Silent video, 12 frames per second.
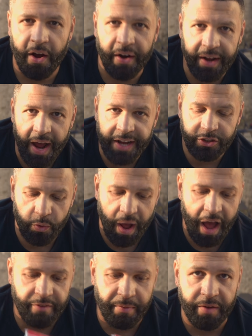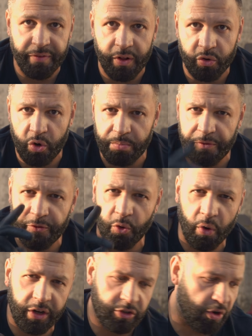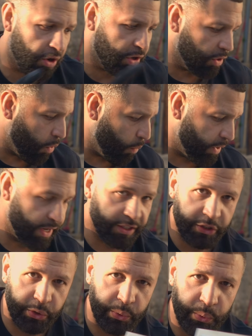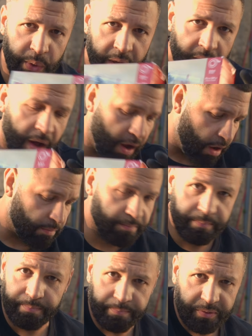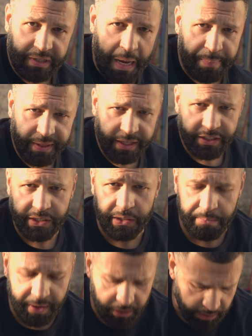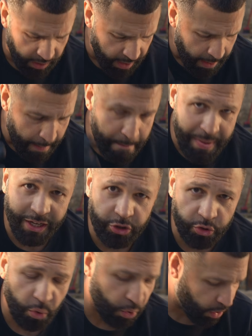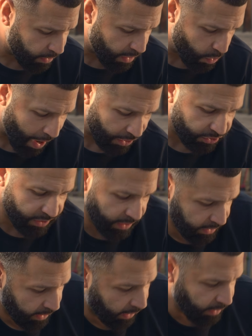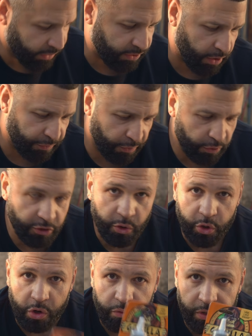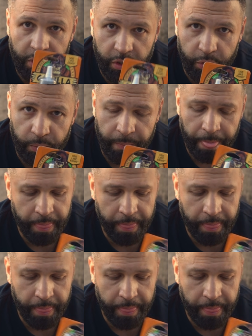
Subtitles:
All right, guys, so I have my Velcro. Before I start going into taping this to the metal, make sure that you actually get yourself also Gorilla Glue,